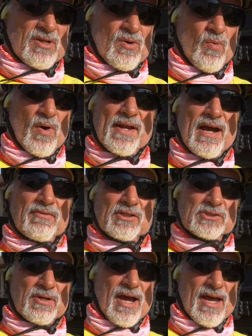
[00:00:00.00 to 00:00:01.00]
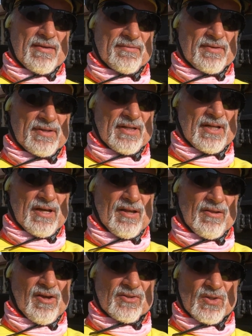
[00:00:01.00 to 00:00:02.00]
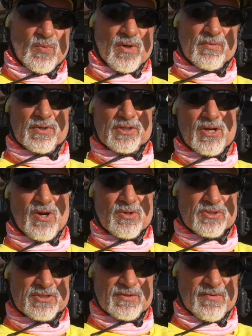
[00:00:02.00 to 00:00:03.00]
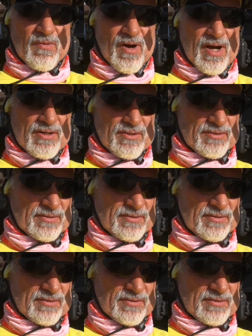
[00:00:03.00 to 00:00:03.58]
1-hour drive along the windward coast of Oahu